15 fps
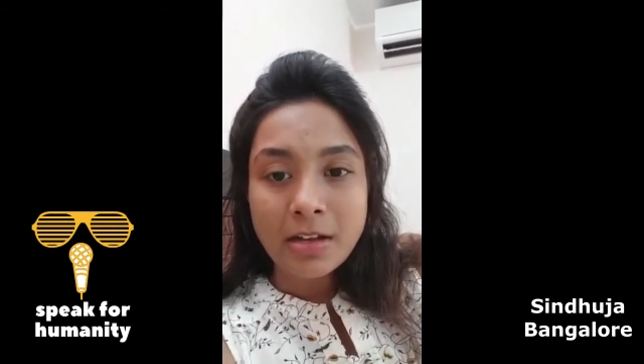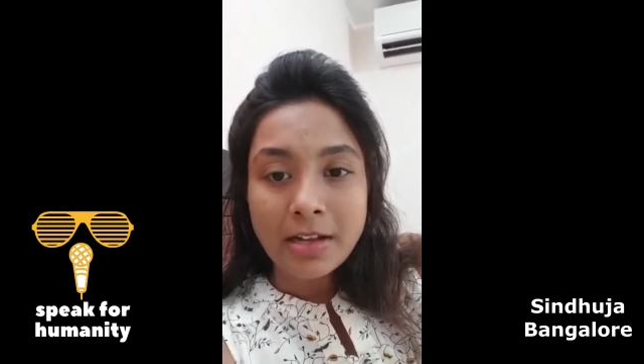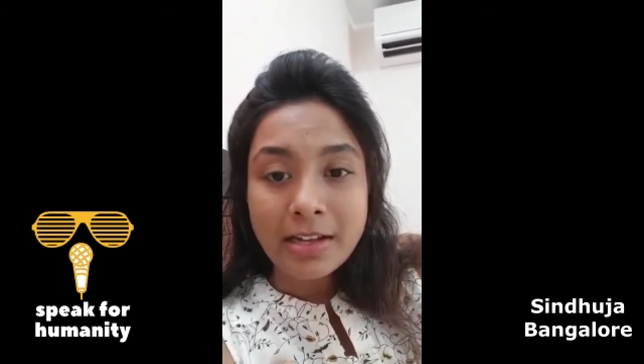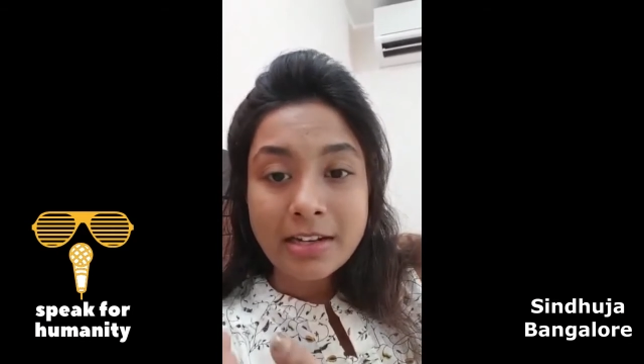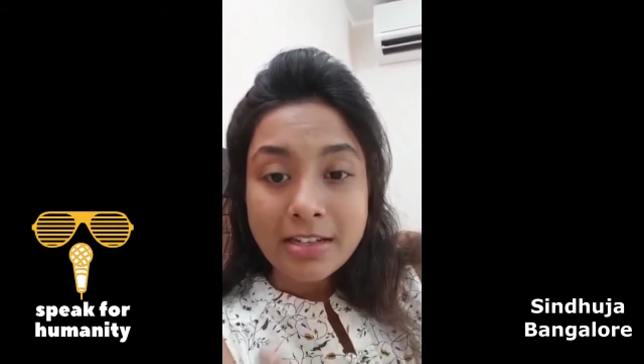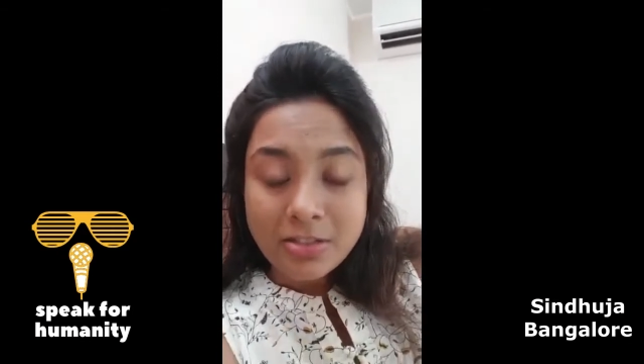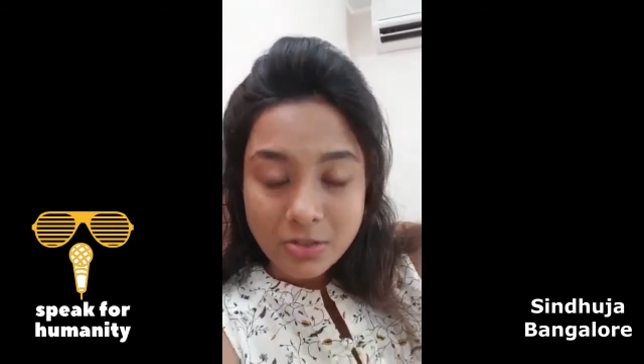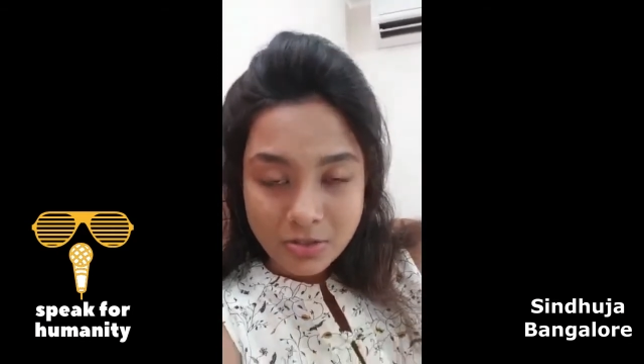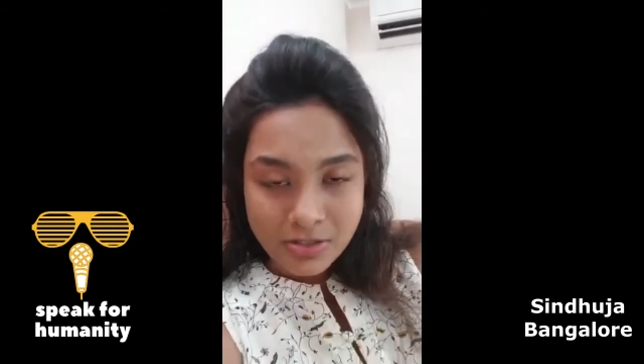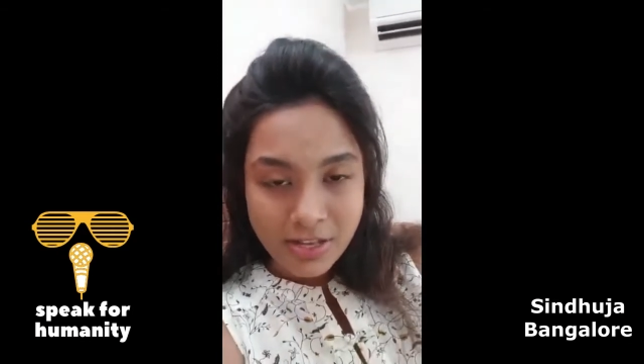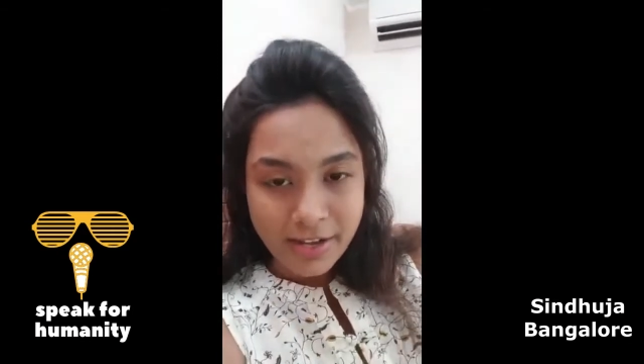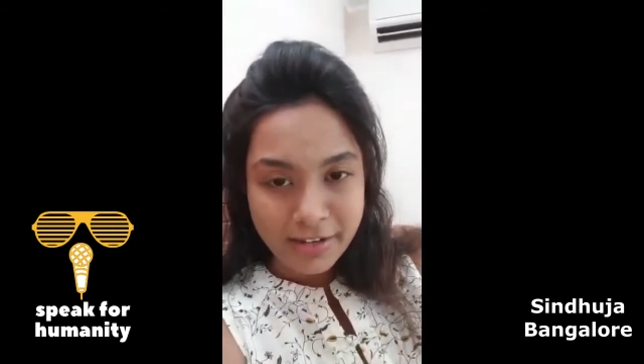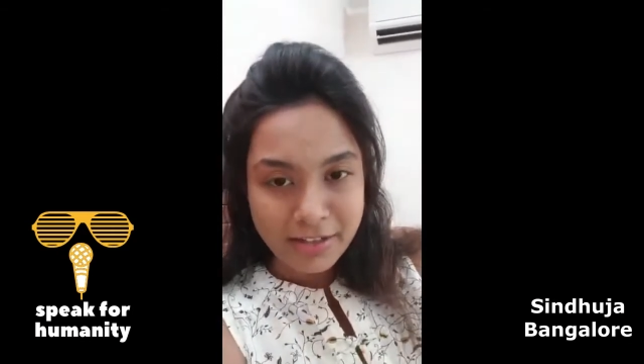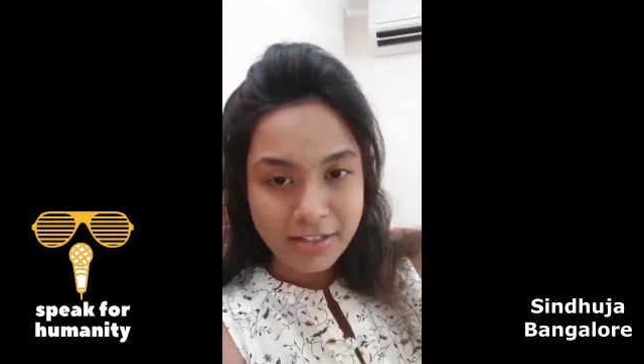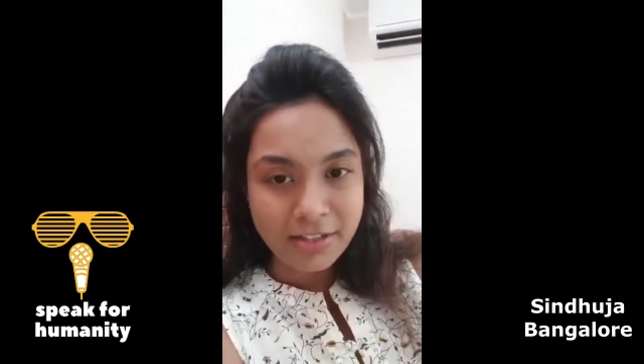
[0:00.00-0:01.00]
in a
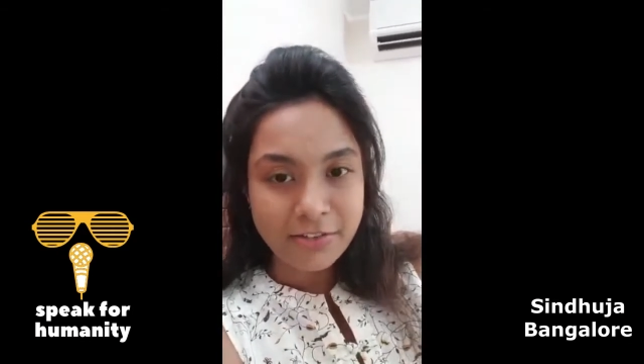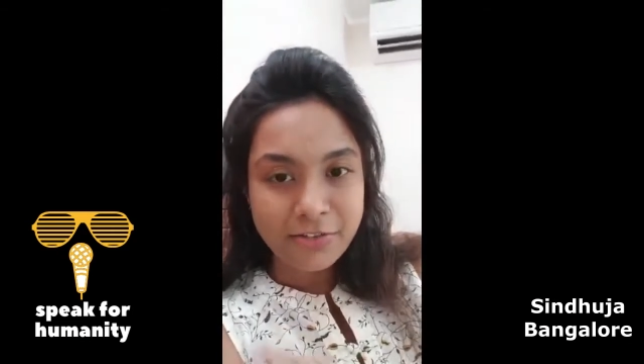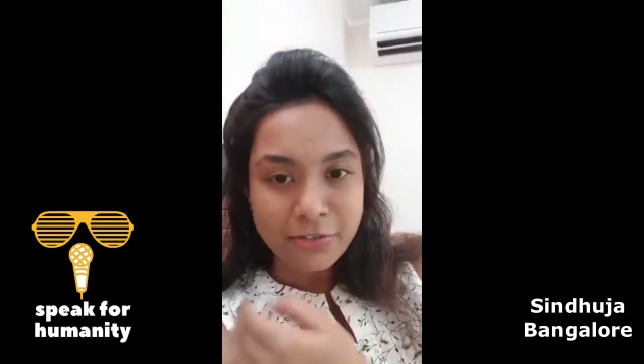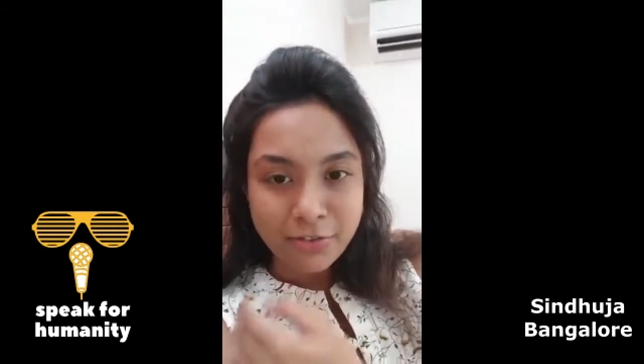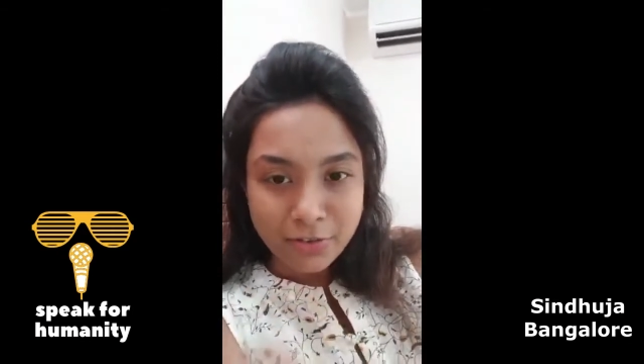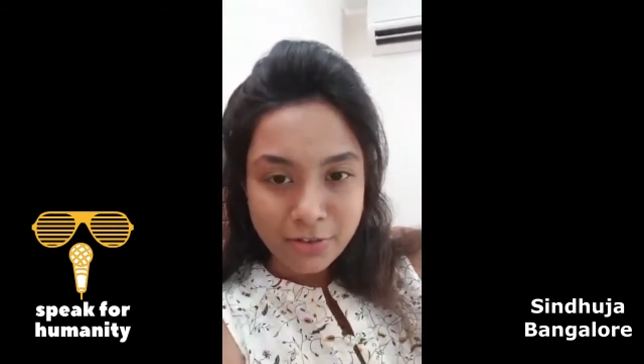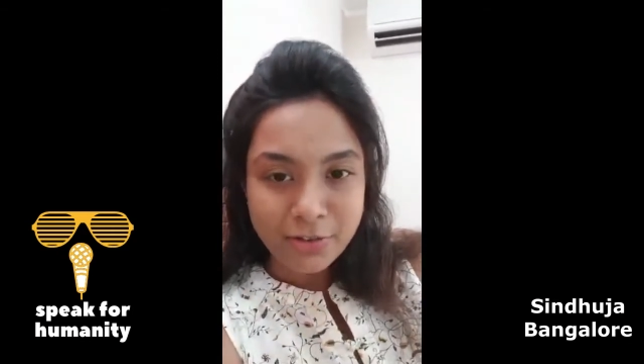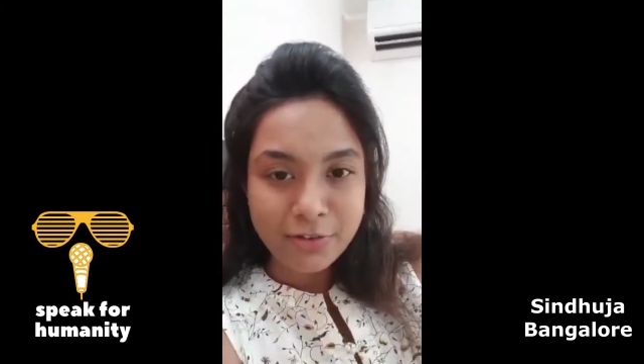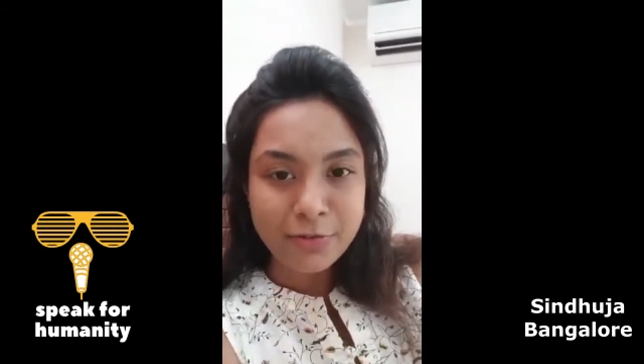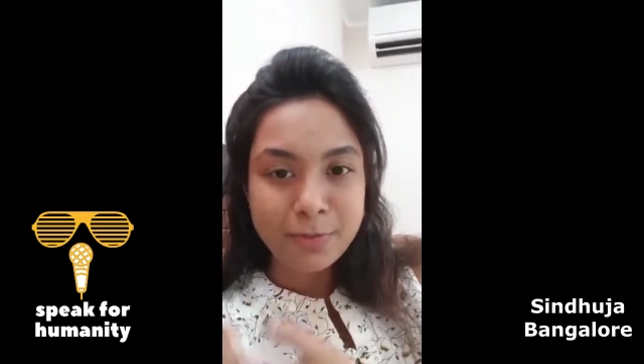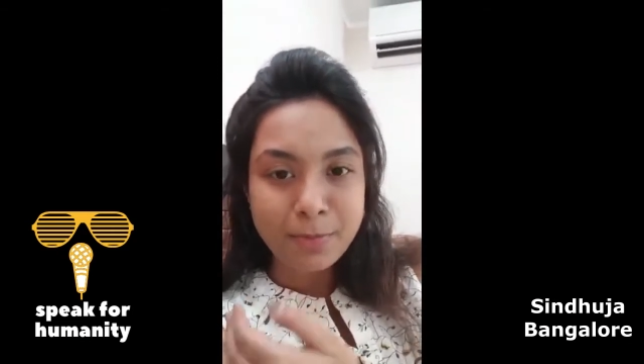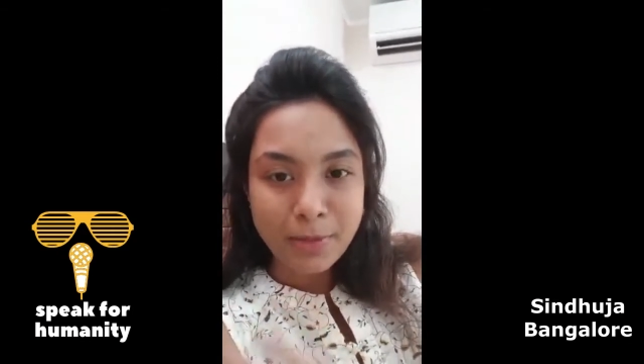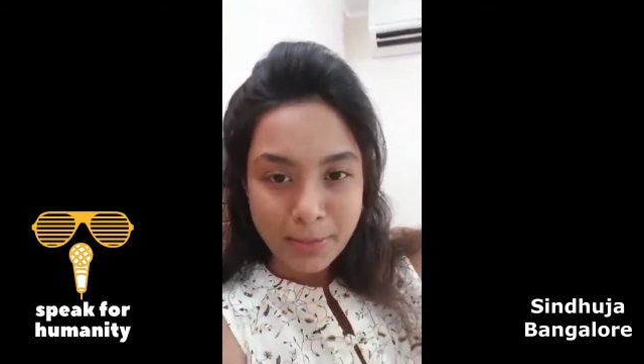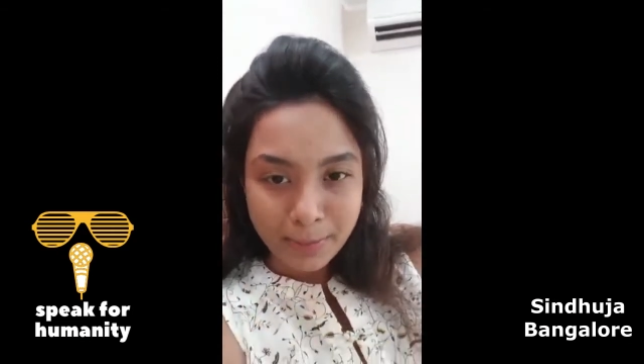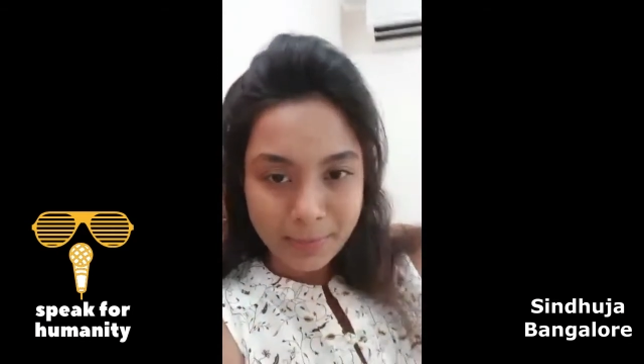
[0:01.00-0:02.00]
society full of
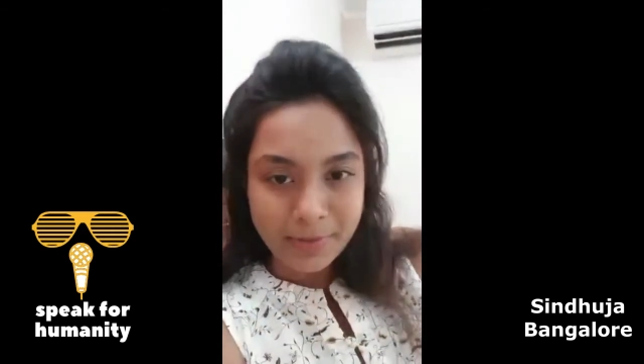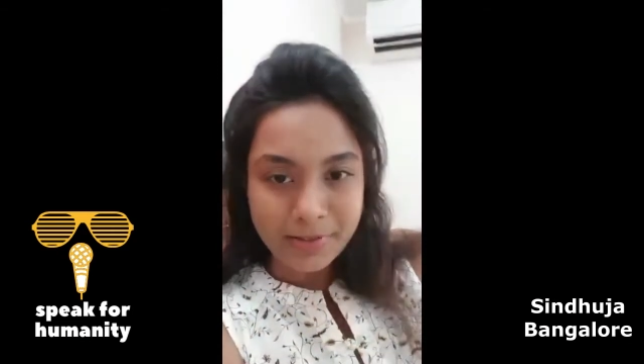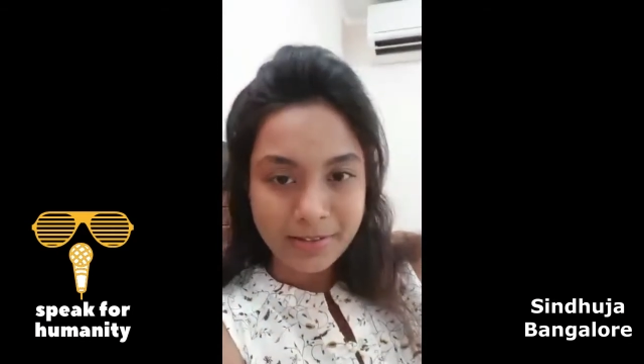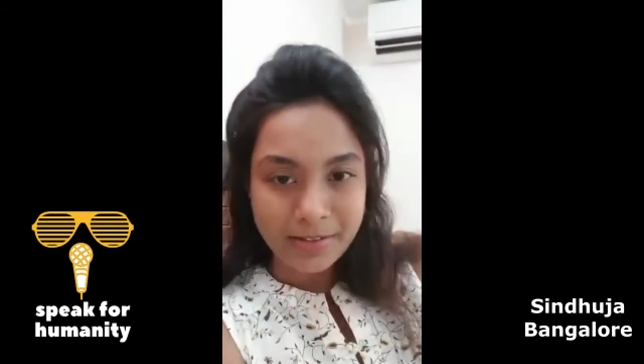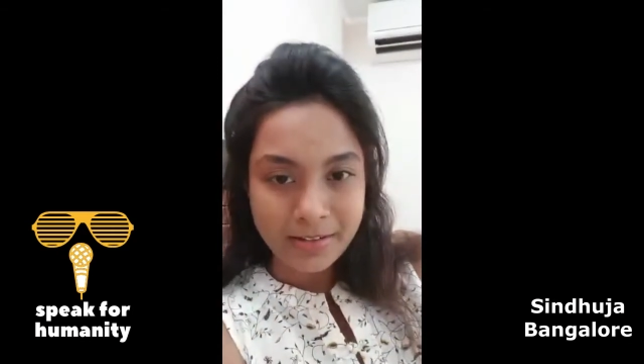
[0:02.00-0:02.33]
people.